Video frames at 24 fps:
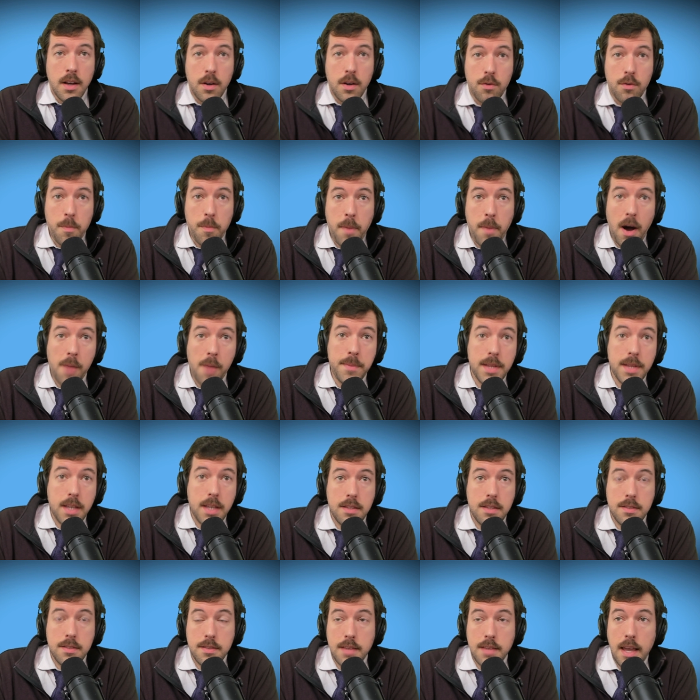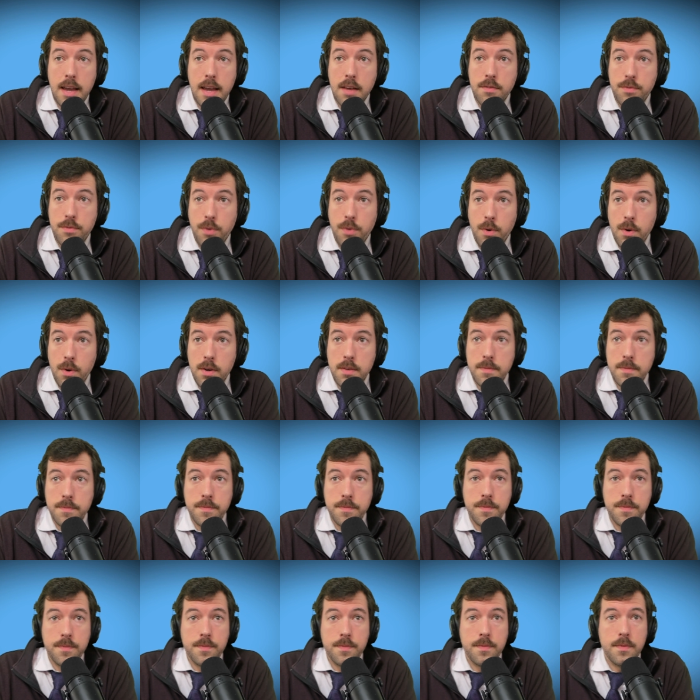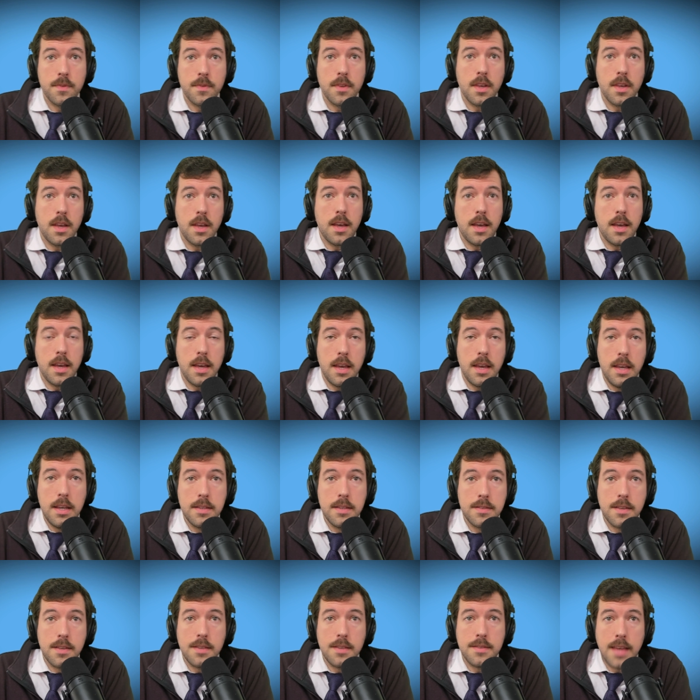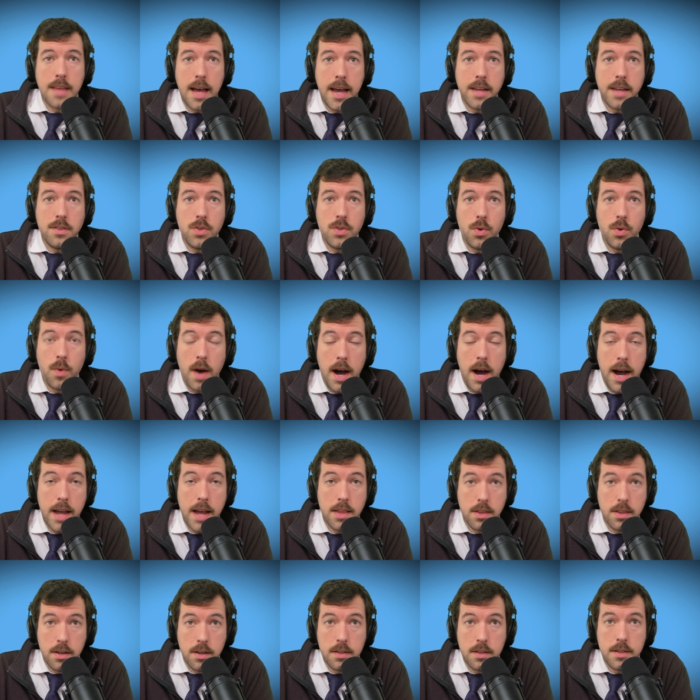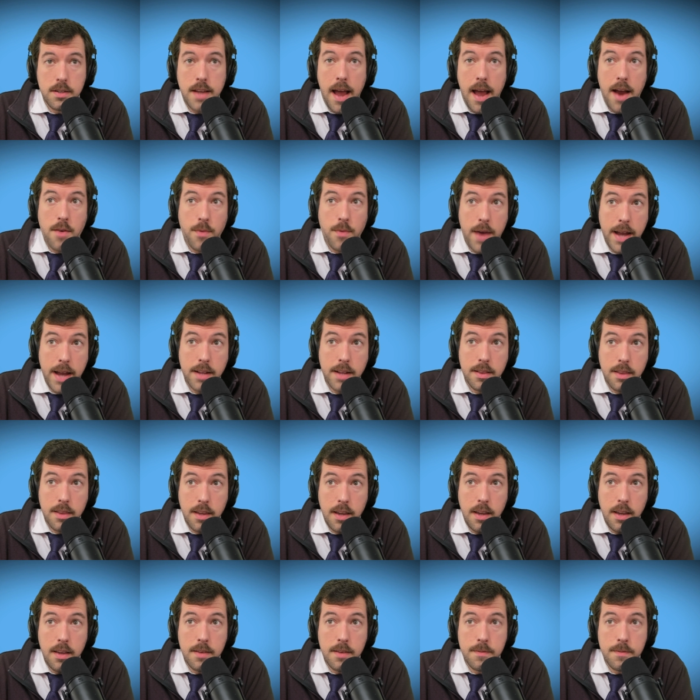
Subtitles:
Republicans stand for is designed to either directly